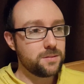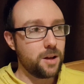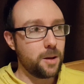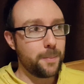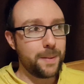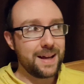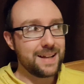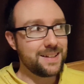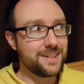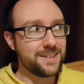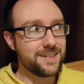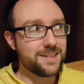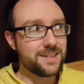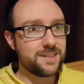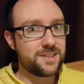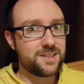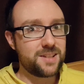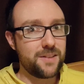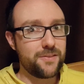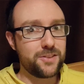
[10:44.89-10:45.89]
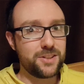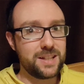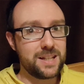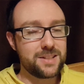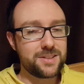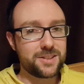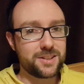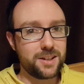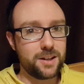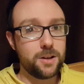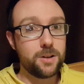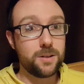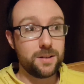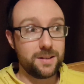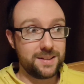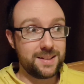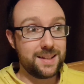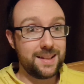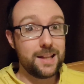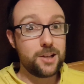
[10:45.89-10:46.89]
abandoned 7 years ago.
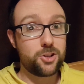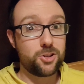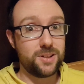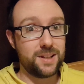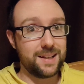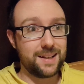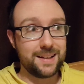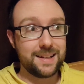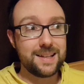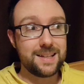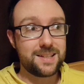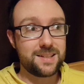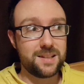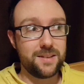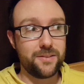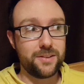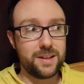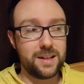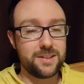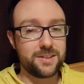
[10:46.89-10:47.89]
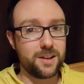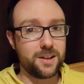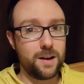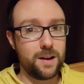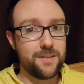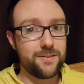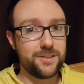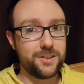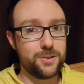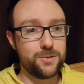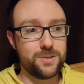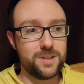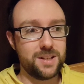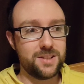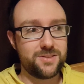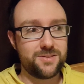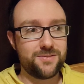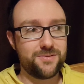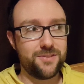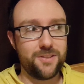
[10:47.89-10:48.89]
Literally at least 7 years ago. I haven't used
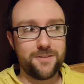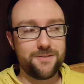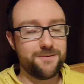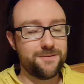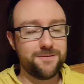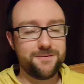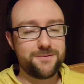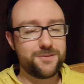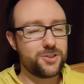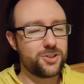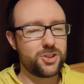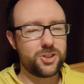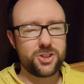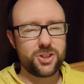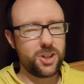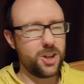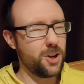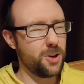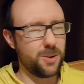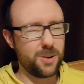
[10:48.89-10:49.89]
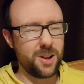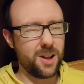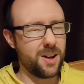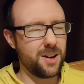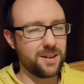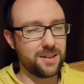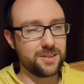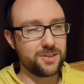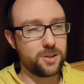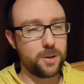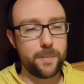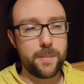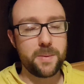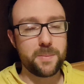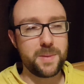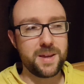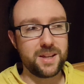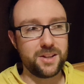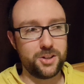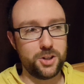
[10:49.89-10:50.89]
it for so long, so I'm going
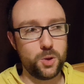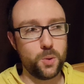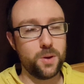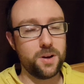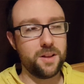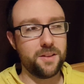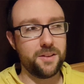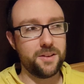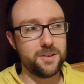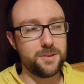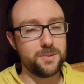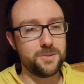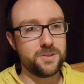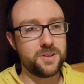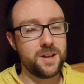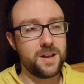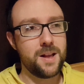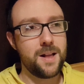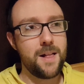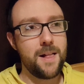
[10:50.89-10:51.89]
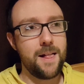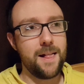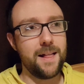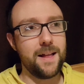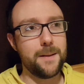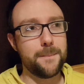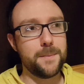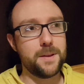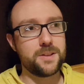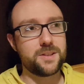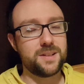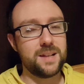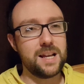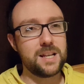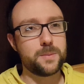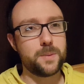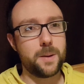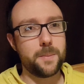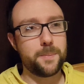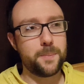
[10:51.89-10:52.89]
to make a new one of those. That's
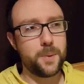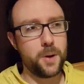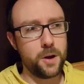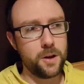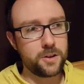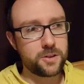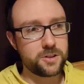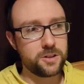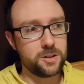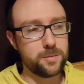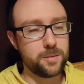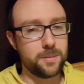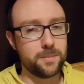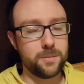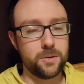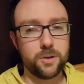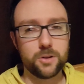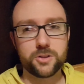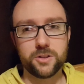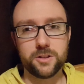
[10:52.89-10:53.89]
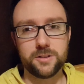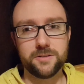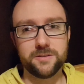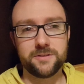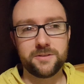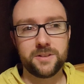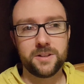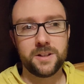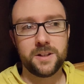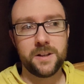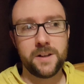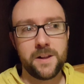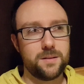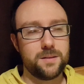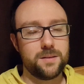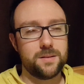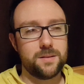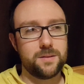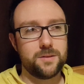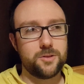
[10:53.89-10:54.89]
less about personal, but more sort of
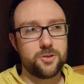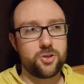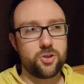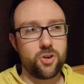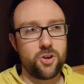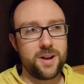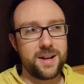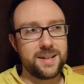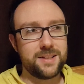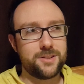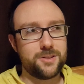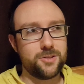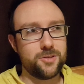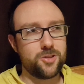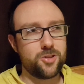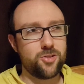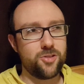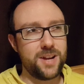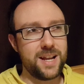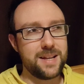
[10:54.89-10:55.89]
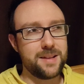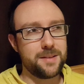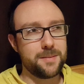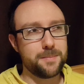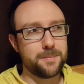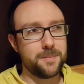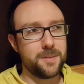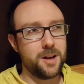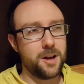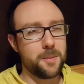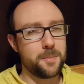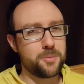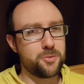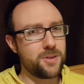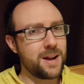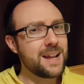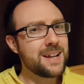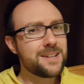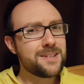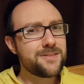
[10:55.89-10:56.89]
trying to create a
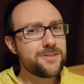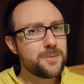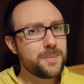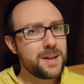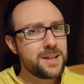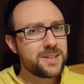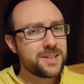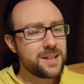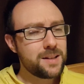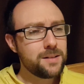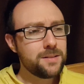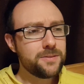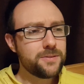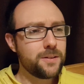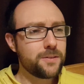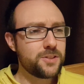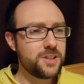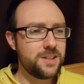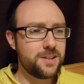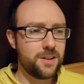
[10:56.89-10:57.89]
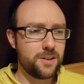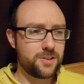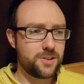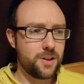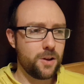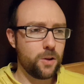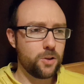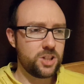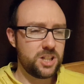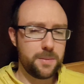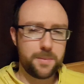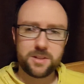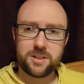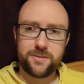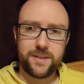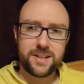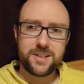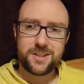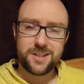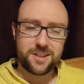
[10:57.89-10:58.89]
brand for myself. Obviously, there's the whole Jeepers
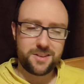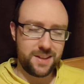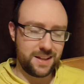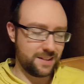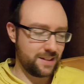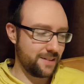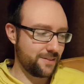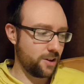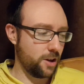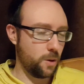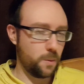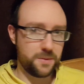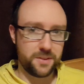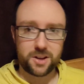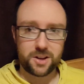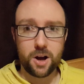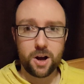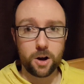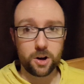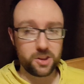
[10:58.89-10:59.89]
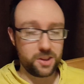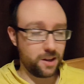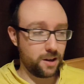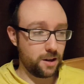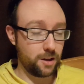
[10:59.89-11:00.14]
Adventures thing that I've got with the cog and the